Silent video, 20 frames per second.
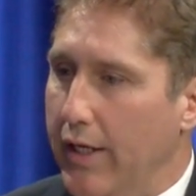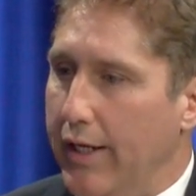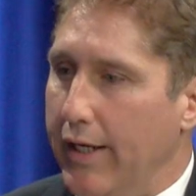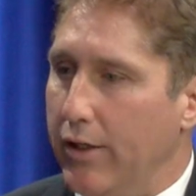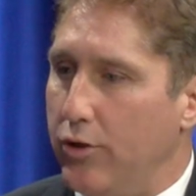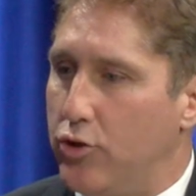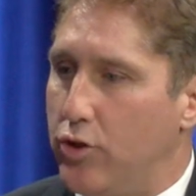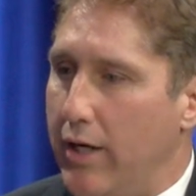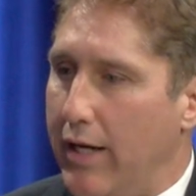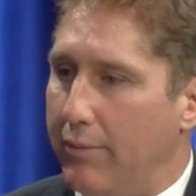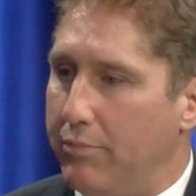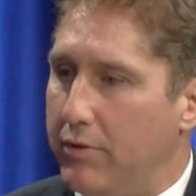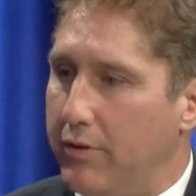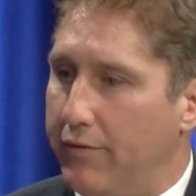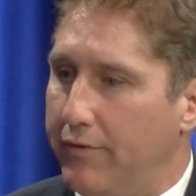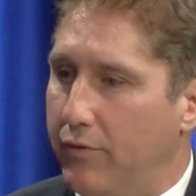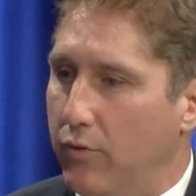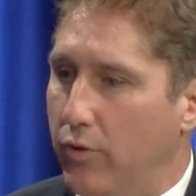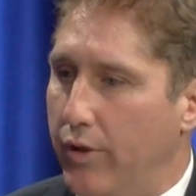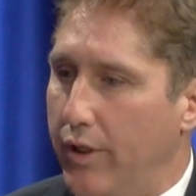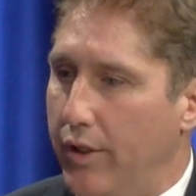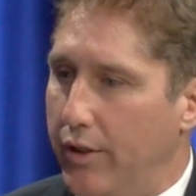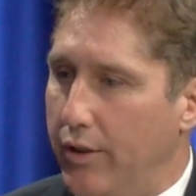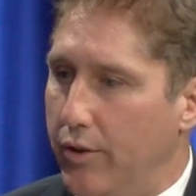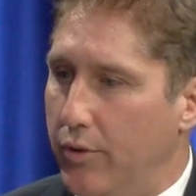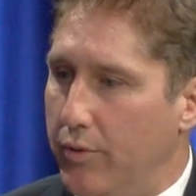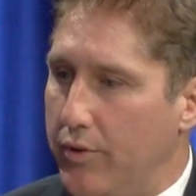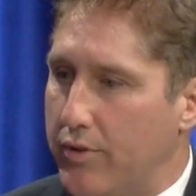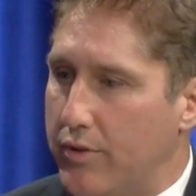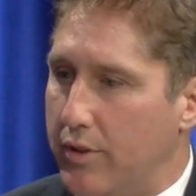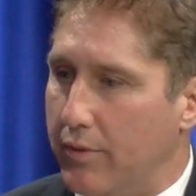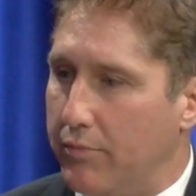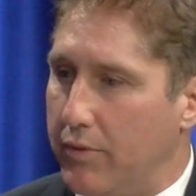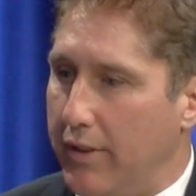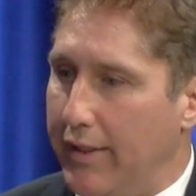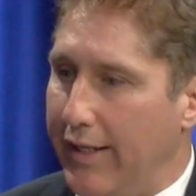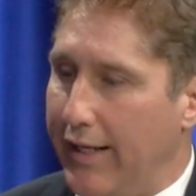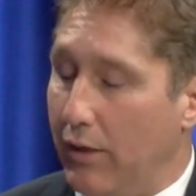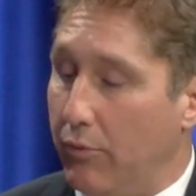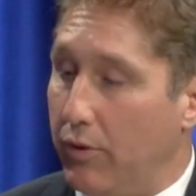In Chapter 40U is
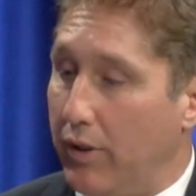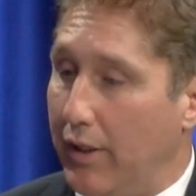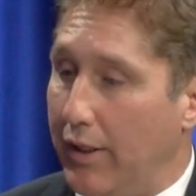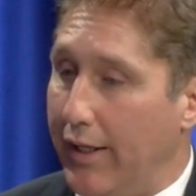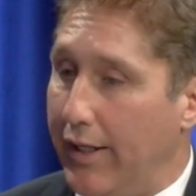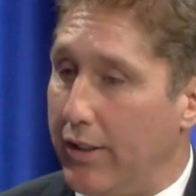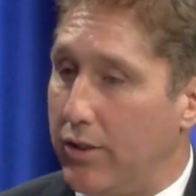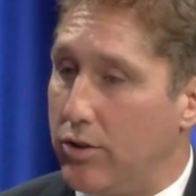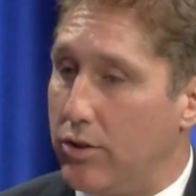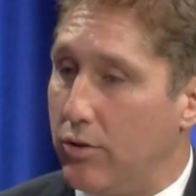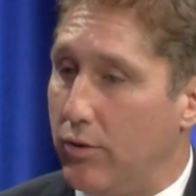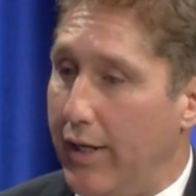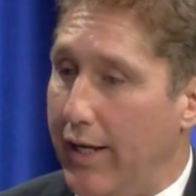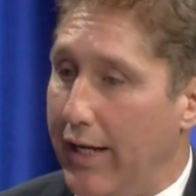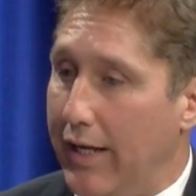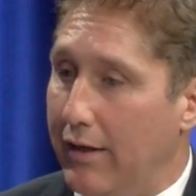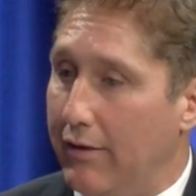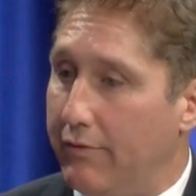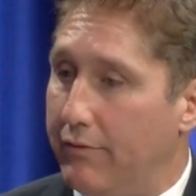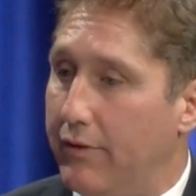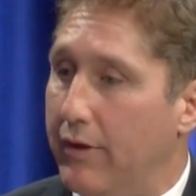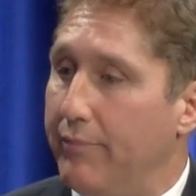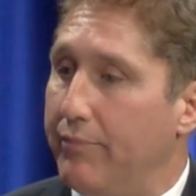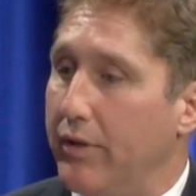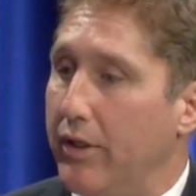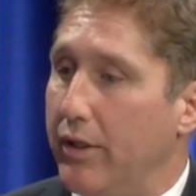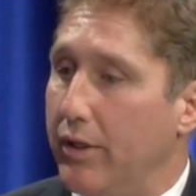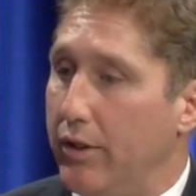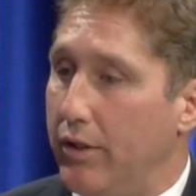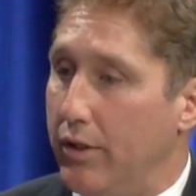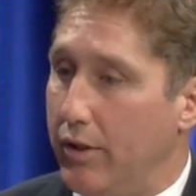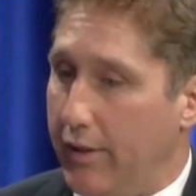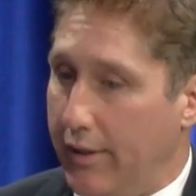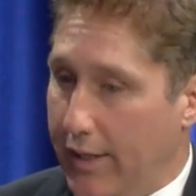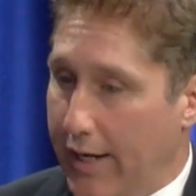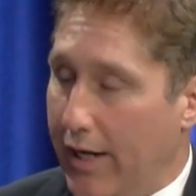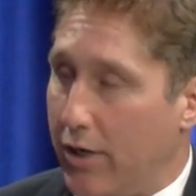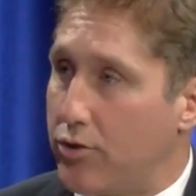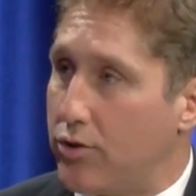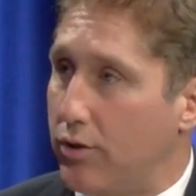something that I would like to have
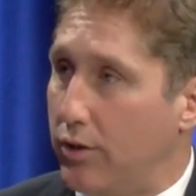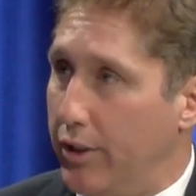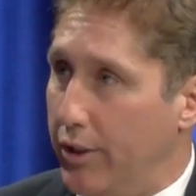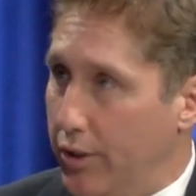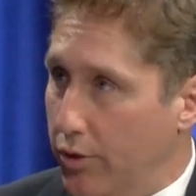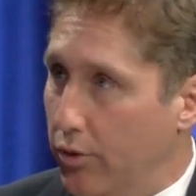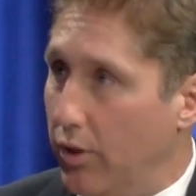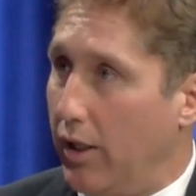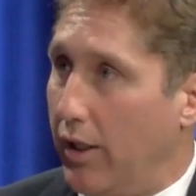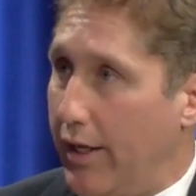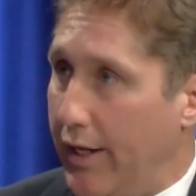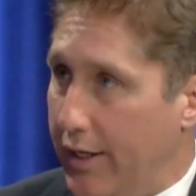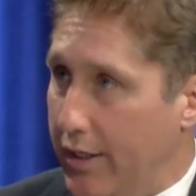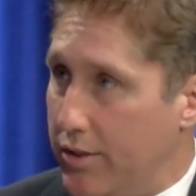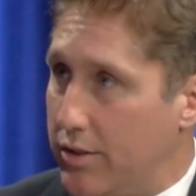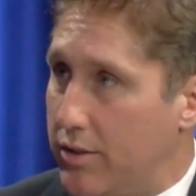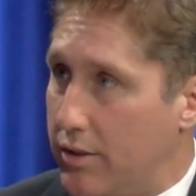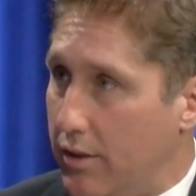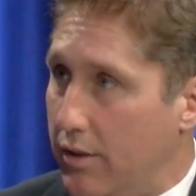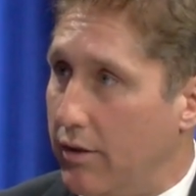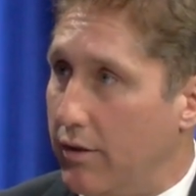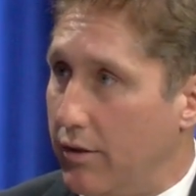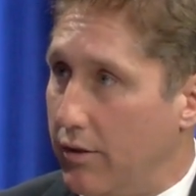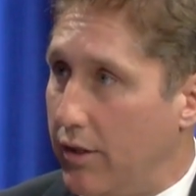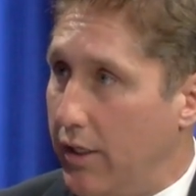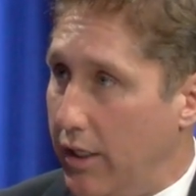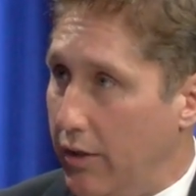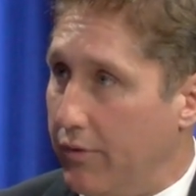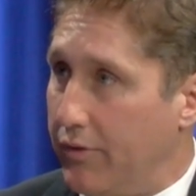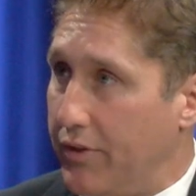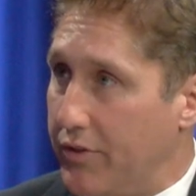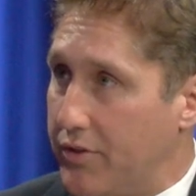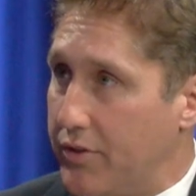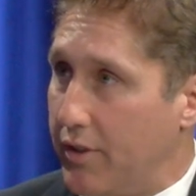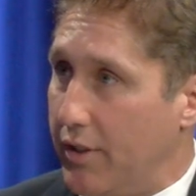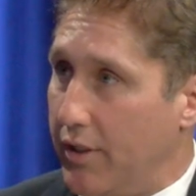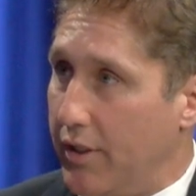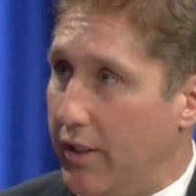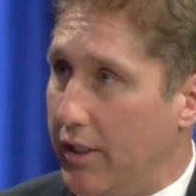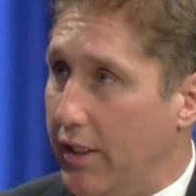actually utilized here in the
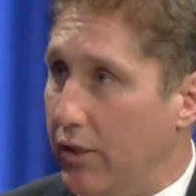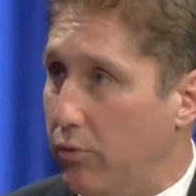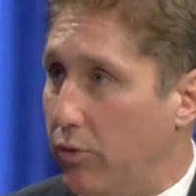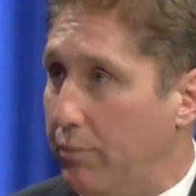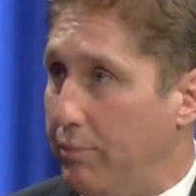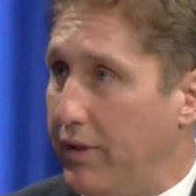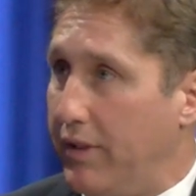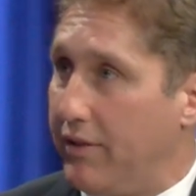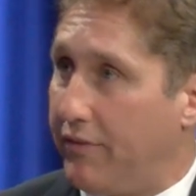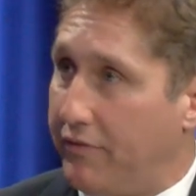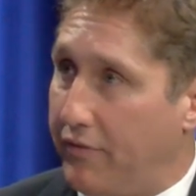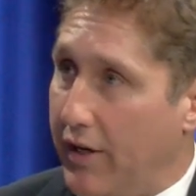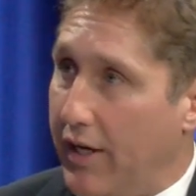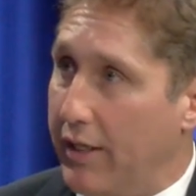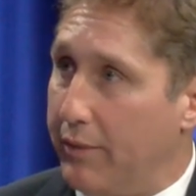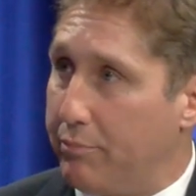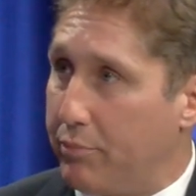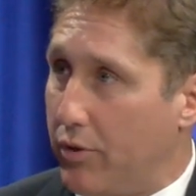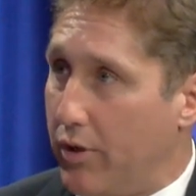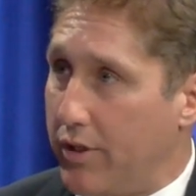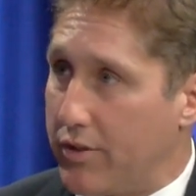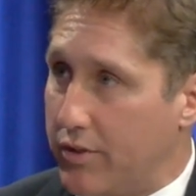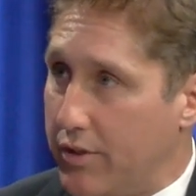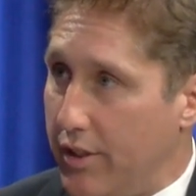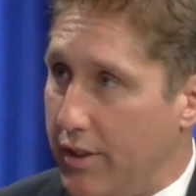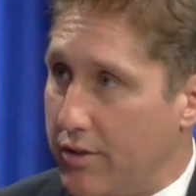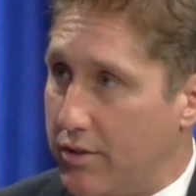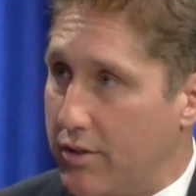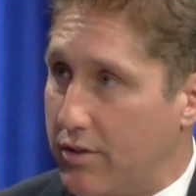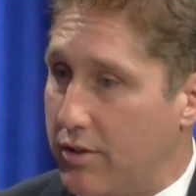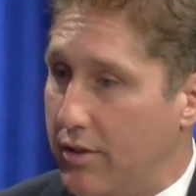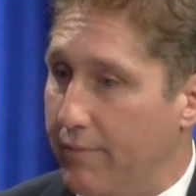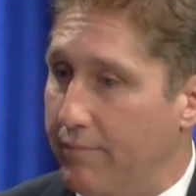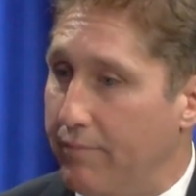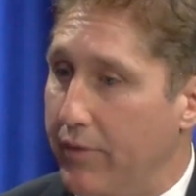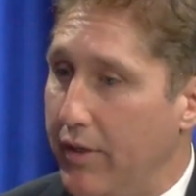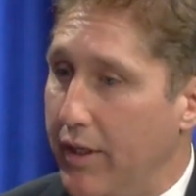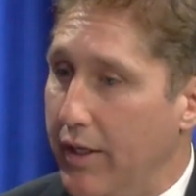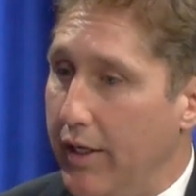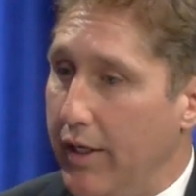city, and it would be the fine process
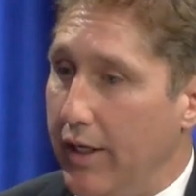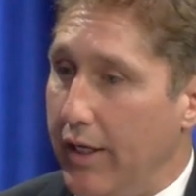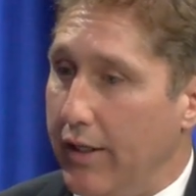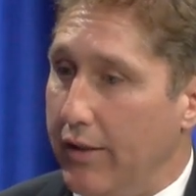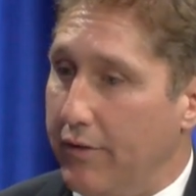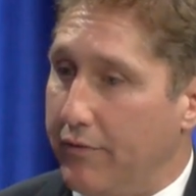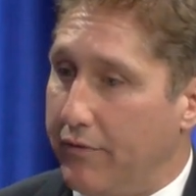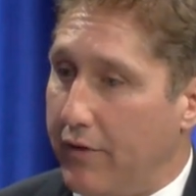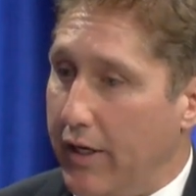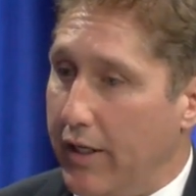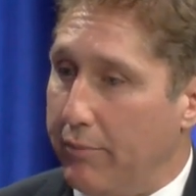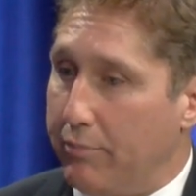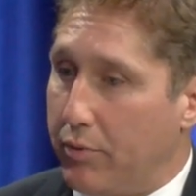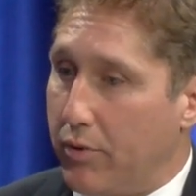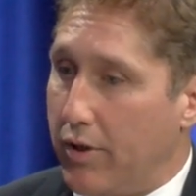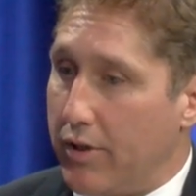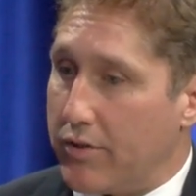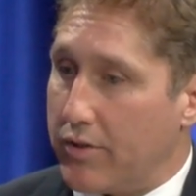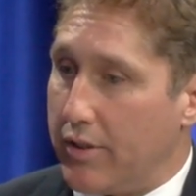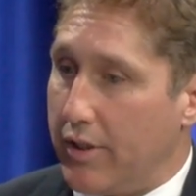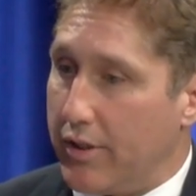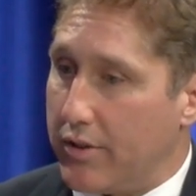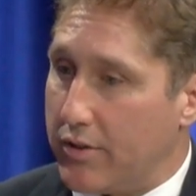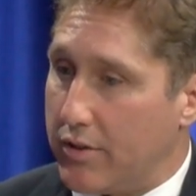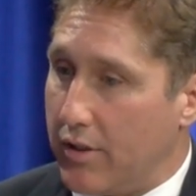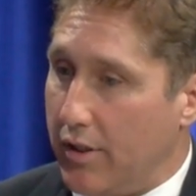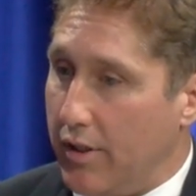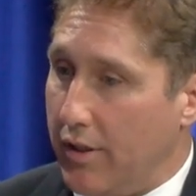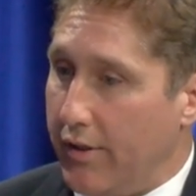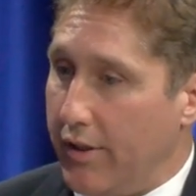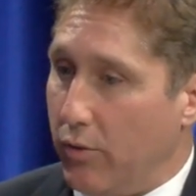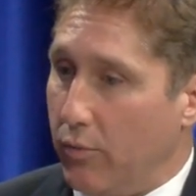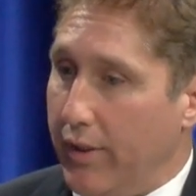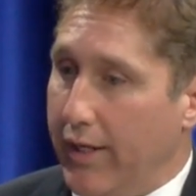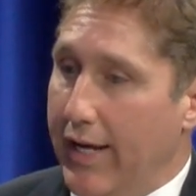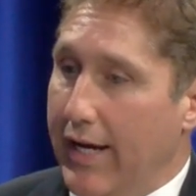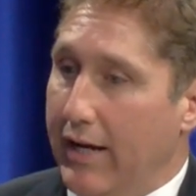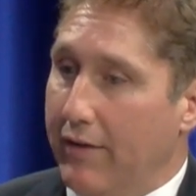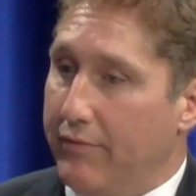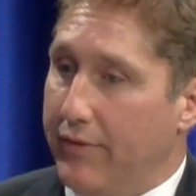and the fine process uh, that we
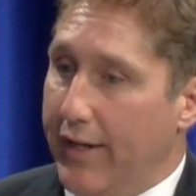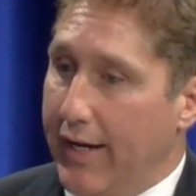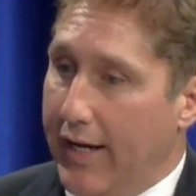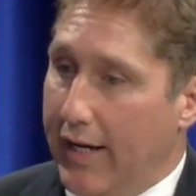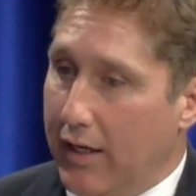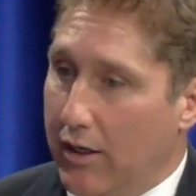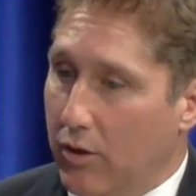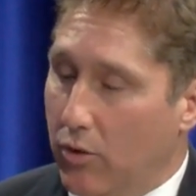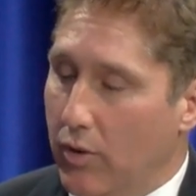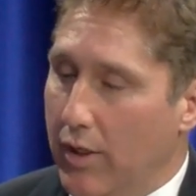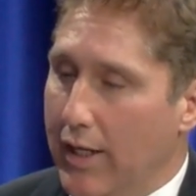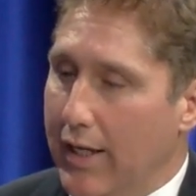have now,